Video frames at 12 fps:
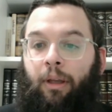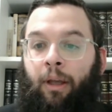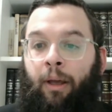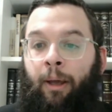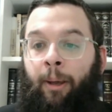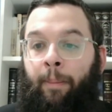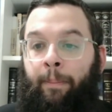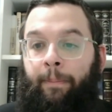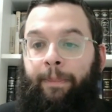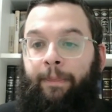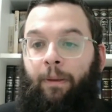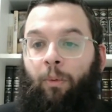
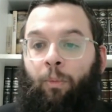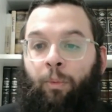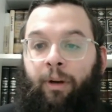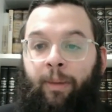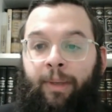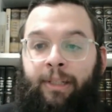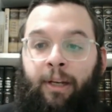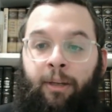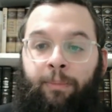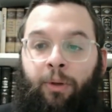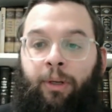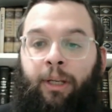We're
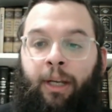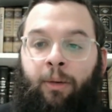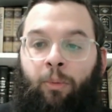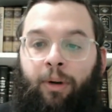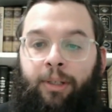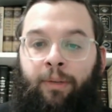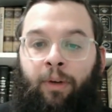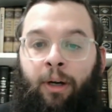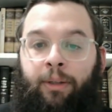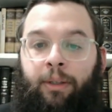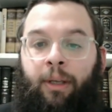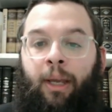imitating beauty in works of
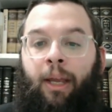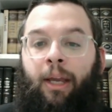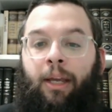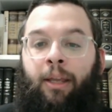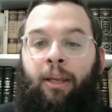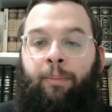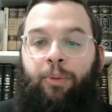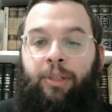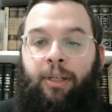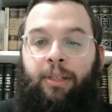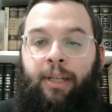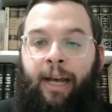art. He then
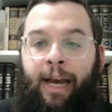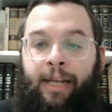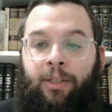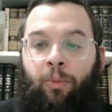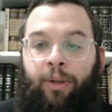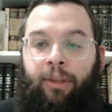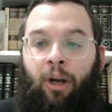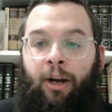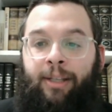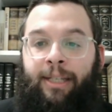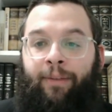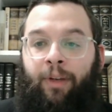proceeds to ask what the
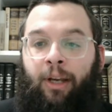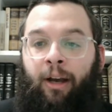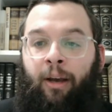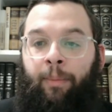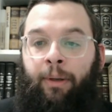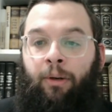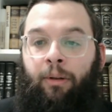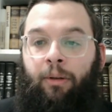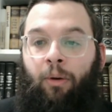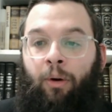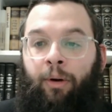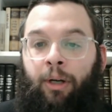arts have in common,
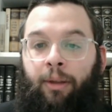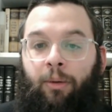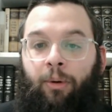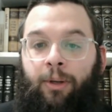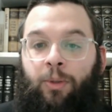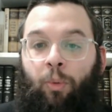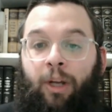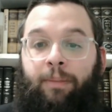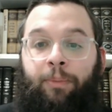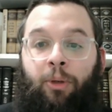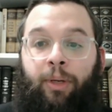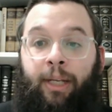or in other words,
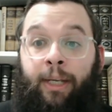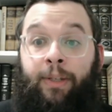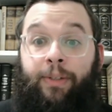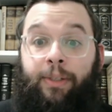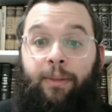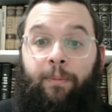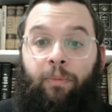what beauty is.